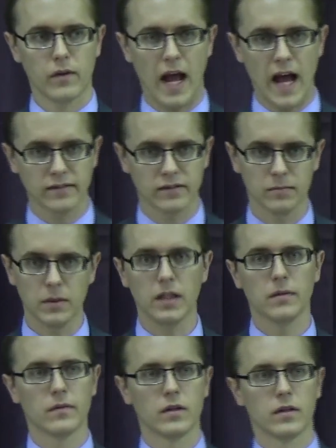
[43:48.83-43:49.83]
Has to
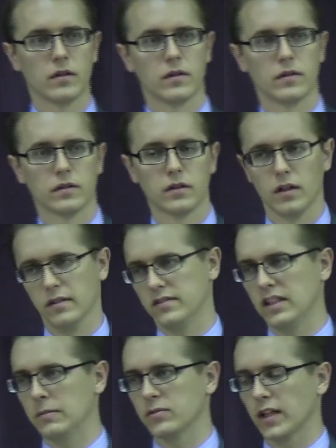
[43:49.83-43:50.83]
be. It
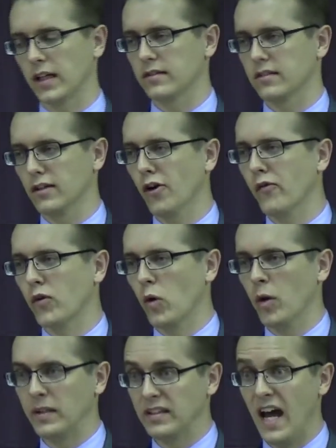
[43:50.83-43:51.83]
seems like it's an
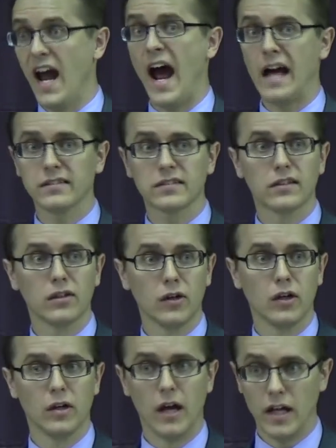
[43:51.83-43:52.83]
overwhelming task,
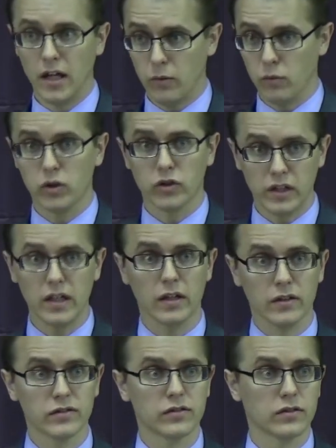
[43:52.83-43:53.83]
and it really
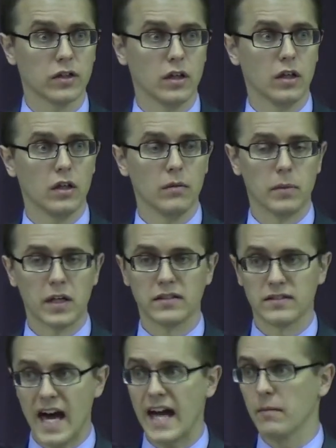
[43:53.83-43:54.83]
is, but
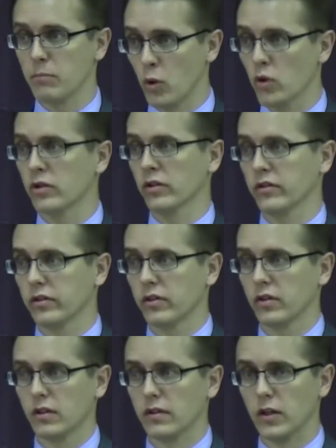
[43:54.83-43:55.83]
it's that important
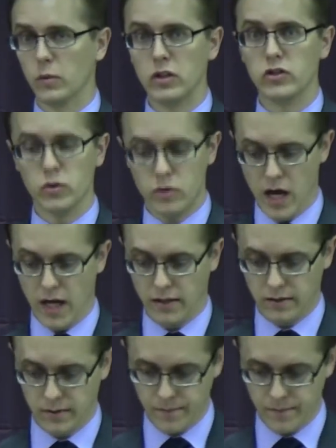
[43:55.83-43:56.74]
that we do that.